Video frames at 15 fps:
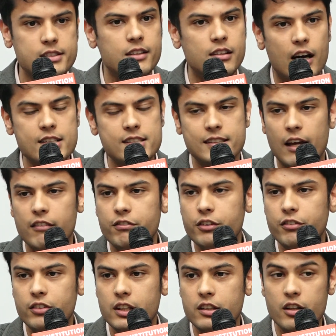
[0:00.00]
the last 10,
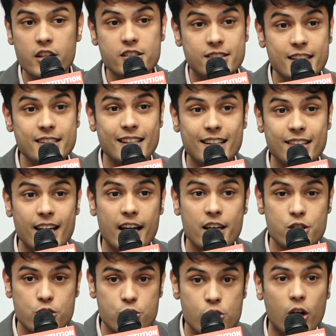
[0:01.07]
15 years, this entire
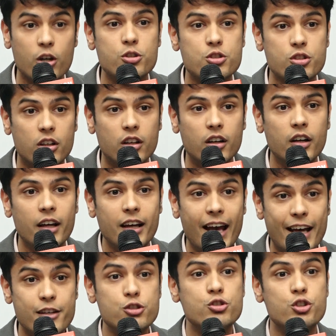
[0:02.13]
structure
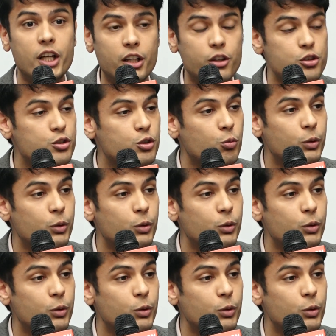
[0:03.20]
has changed.